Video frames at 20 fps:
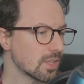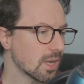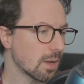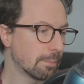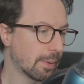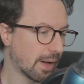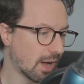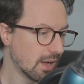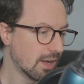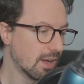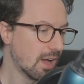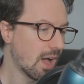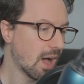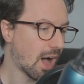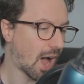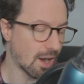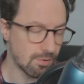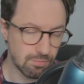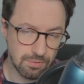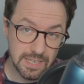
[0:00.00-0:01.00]
But
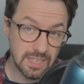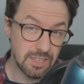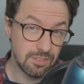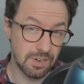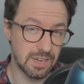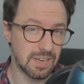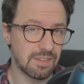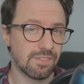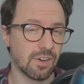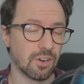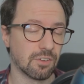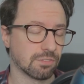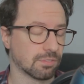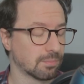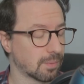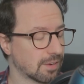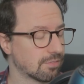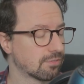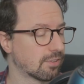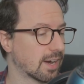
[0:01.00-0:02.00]
I really, really felt
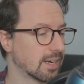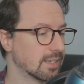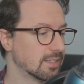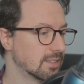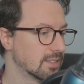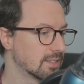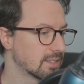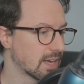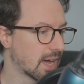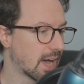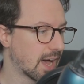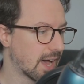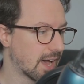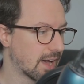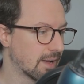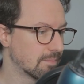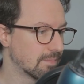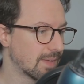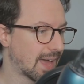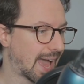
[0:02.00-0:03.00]
for my friend.
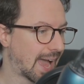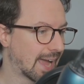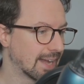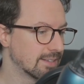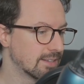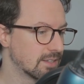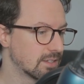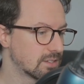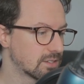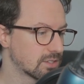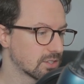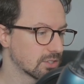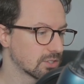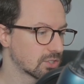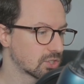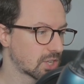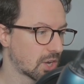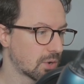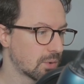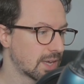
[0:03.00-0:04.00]
And
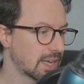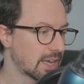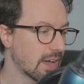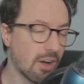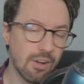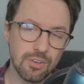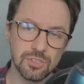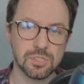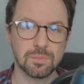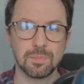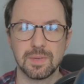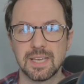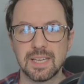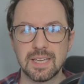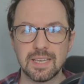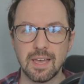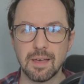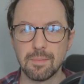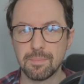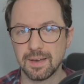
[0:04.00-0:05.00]
so he asked
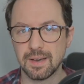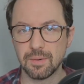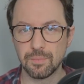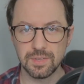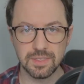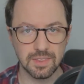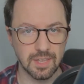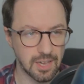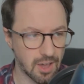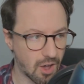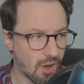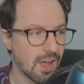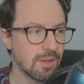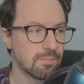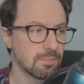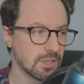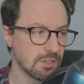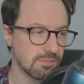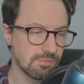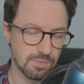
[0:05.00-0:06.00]
me about with the eye
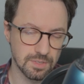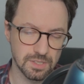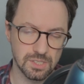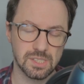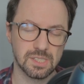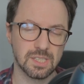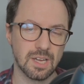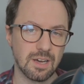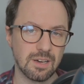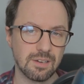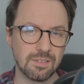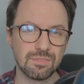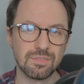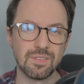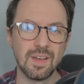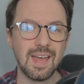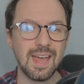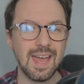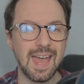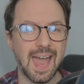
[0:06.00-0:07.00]
movement
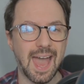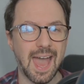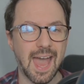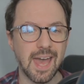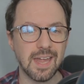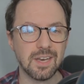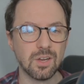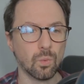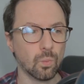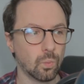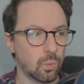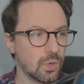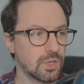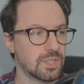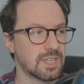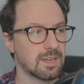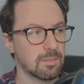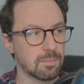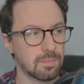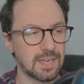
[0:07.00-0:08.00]
stuff and
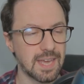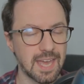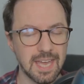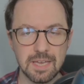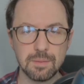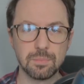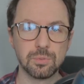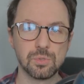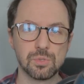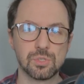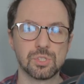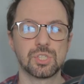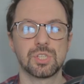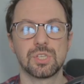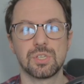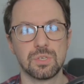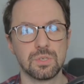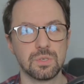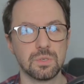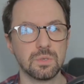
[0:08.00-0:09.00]
would it be able
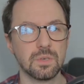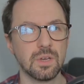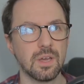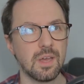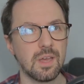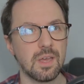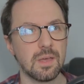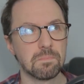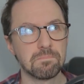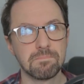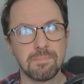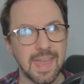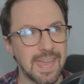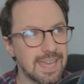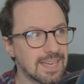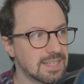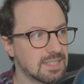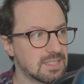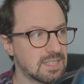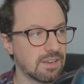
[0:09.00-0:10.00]
to
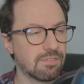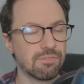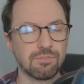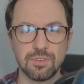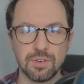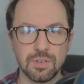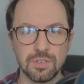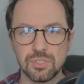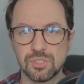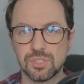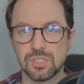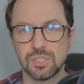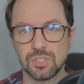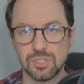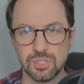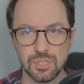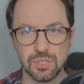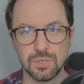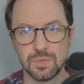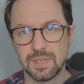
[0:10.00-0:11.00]
make a difference
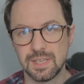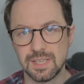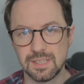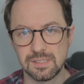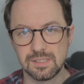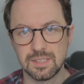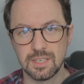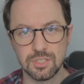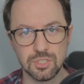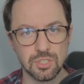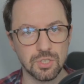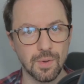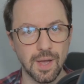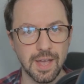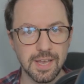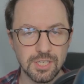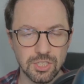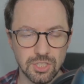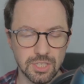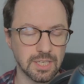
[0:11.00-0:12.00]
to his
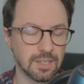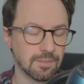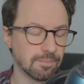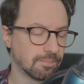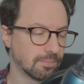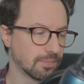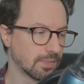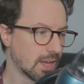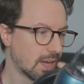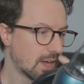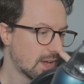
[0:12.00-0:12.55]
situation?